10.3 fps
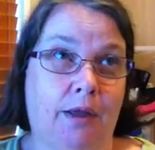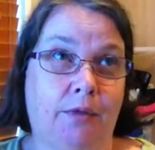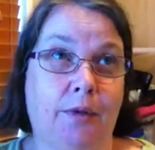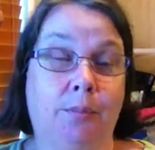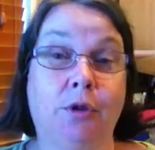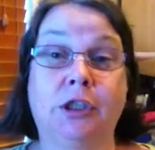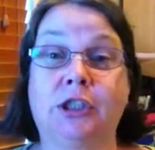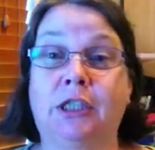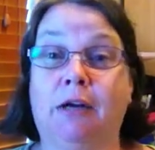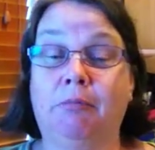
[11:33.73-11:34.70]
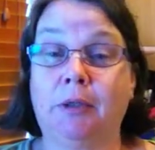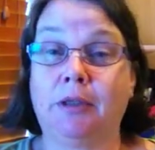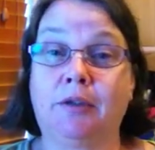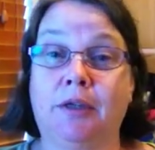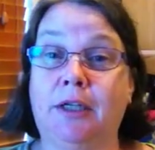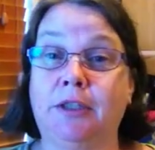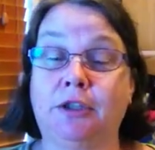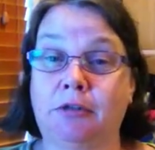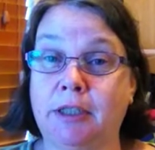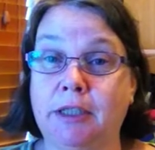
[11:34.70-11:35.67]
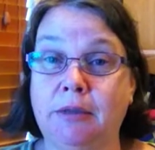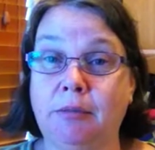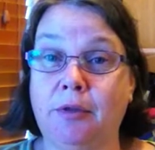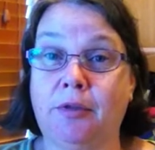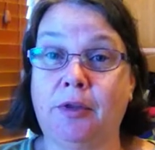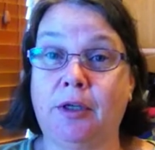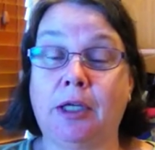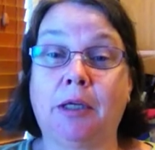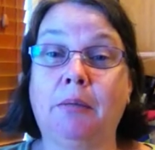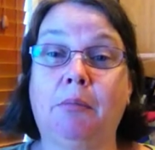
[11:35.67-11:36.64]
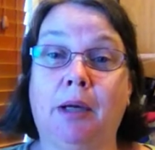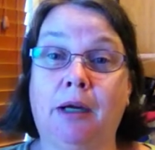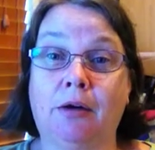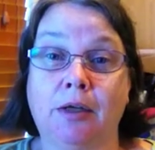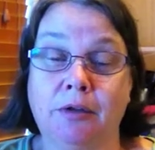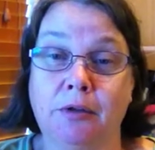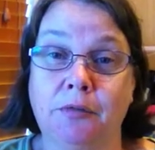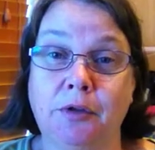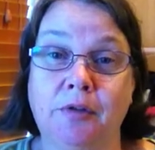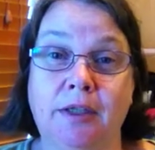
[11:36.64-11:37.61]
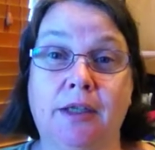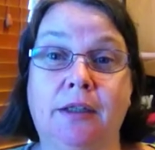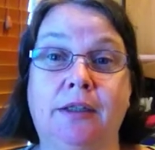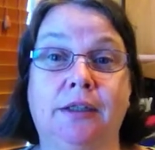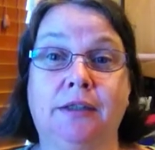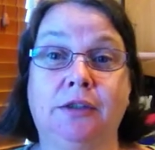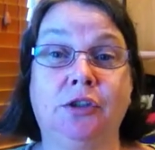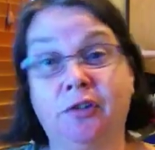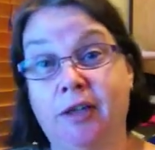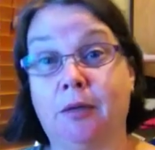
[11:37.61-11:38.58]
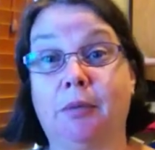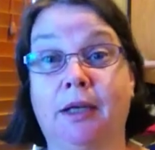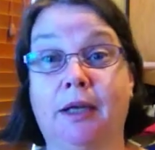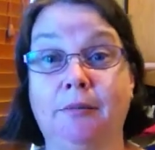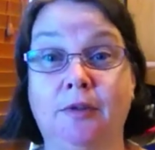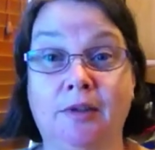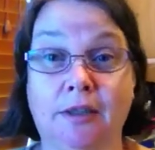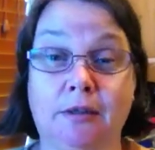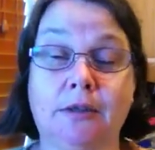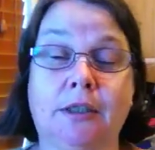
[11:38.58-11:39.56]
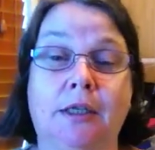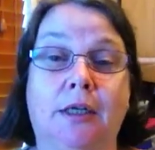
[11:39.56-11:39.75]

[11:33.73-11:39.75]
the British government signed a treaty with the Maoris of New Zealand, and New Zealand became New Zealand.